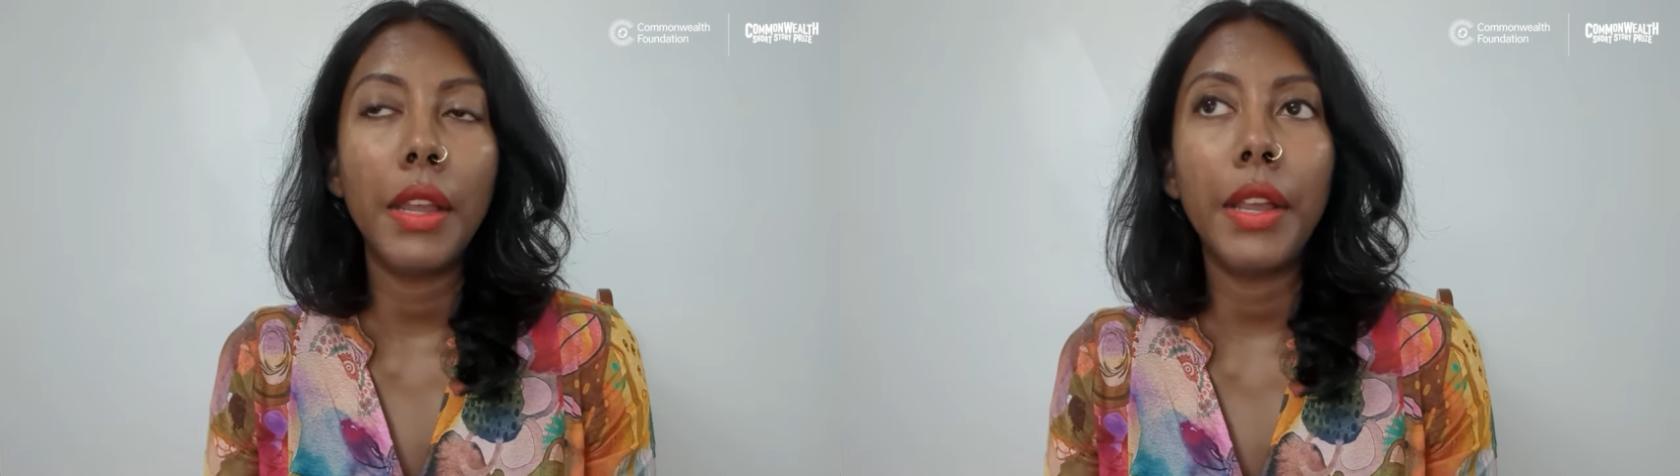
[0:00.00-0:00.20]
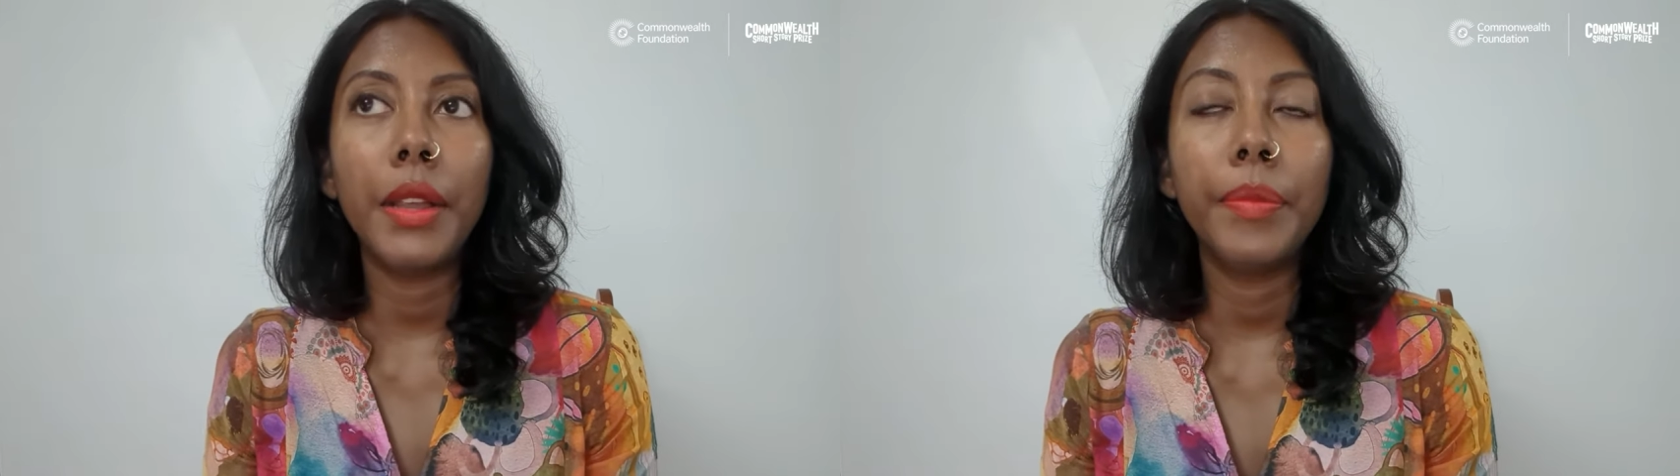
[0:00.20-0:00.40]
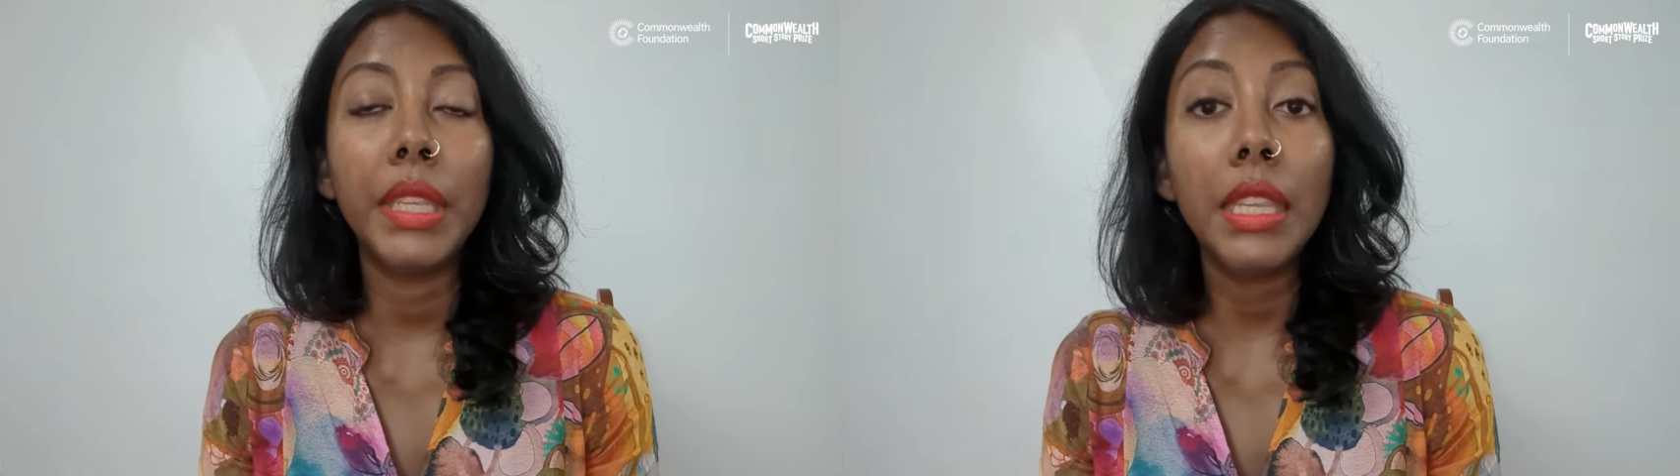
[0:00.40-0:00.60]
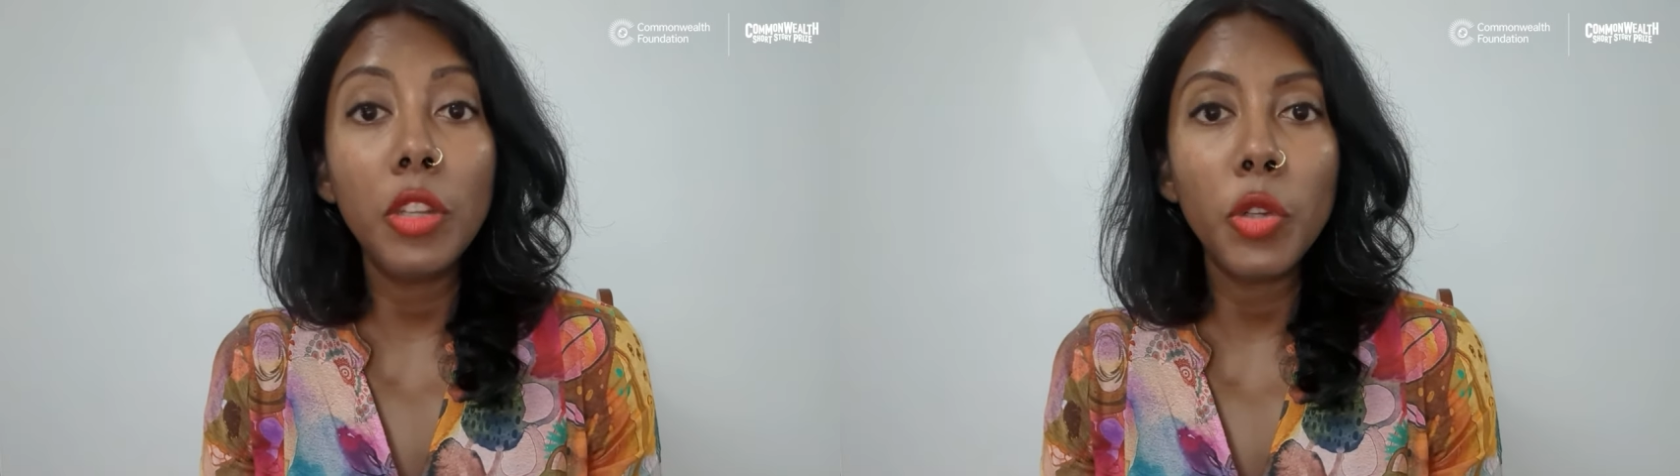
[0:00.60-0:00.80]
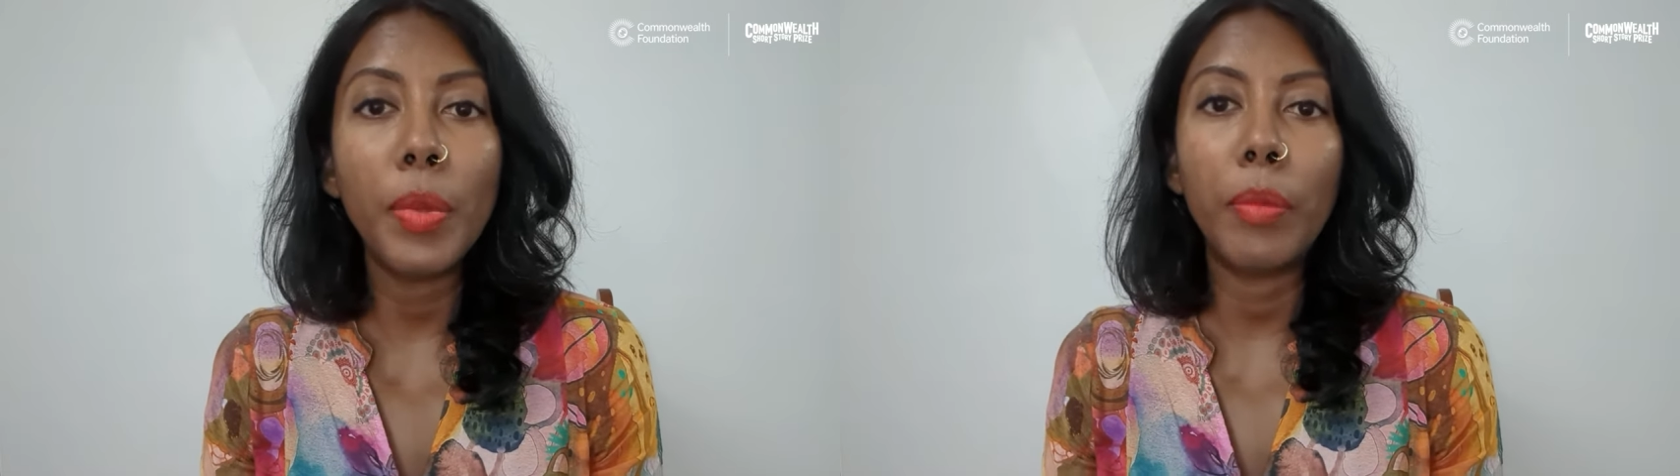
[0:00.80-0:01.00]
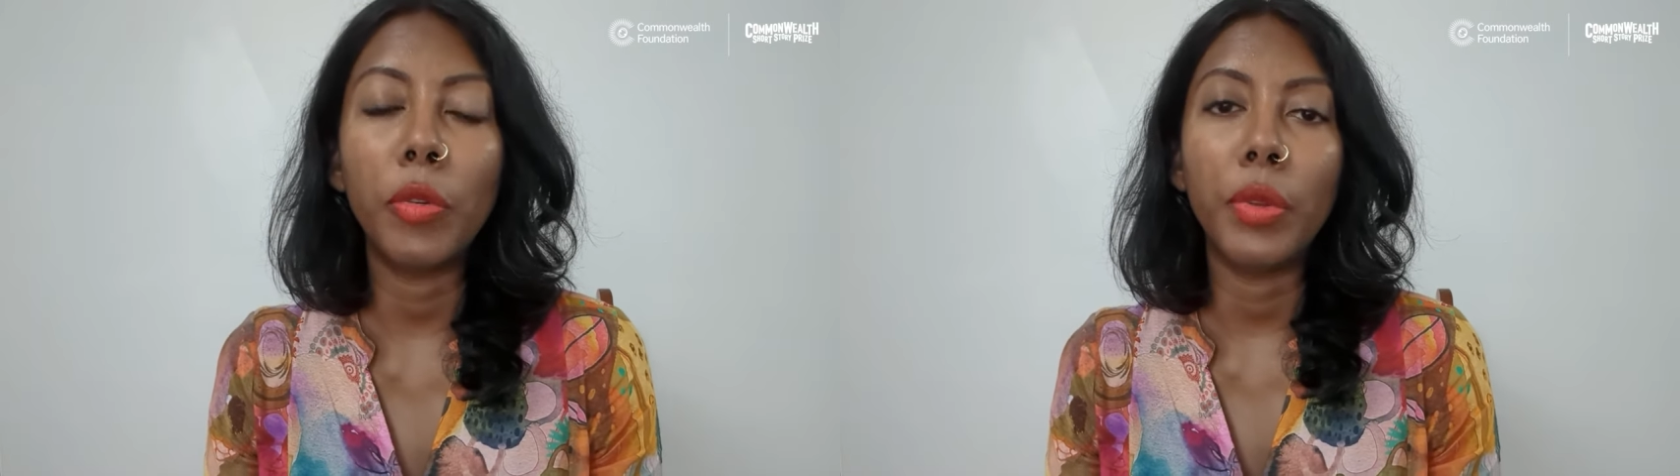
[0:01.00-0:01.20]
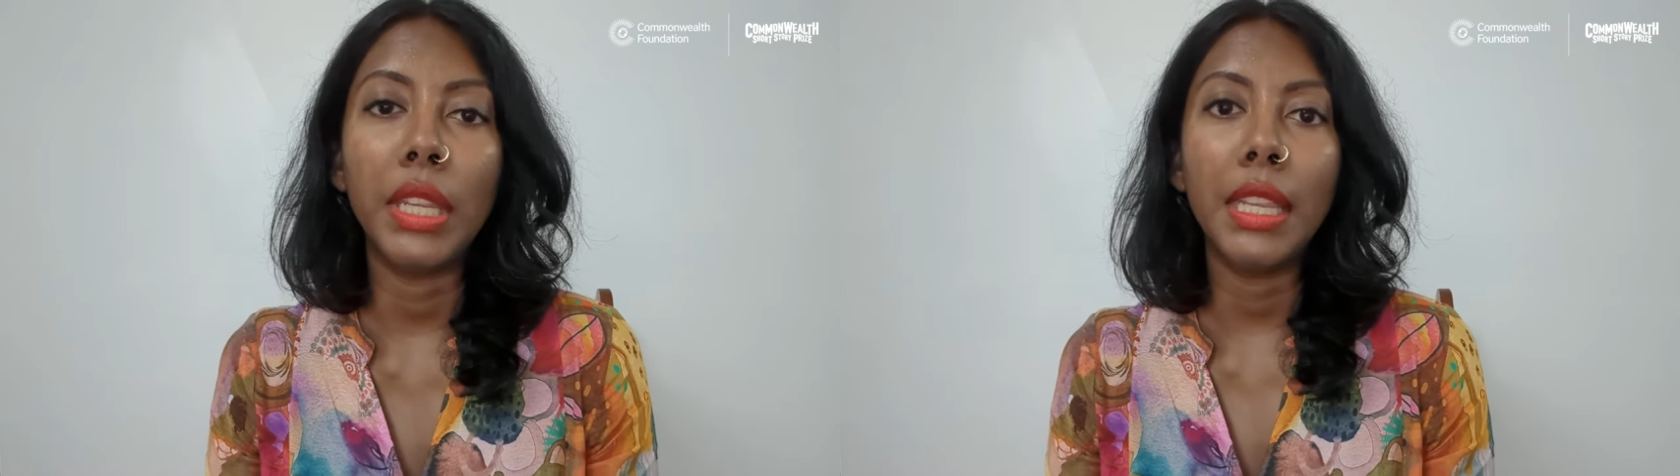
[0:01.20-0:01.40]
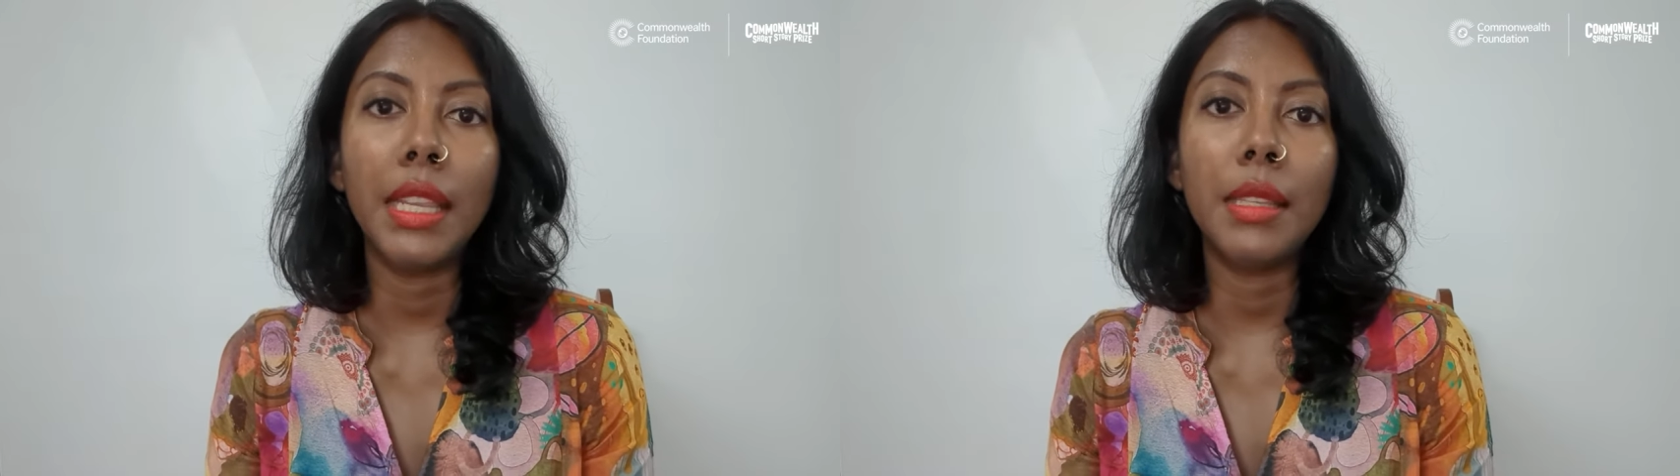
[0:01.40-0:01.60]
Um, each memory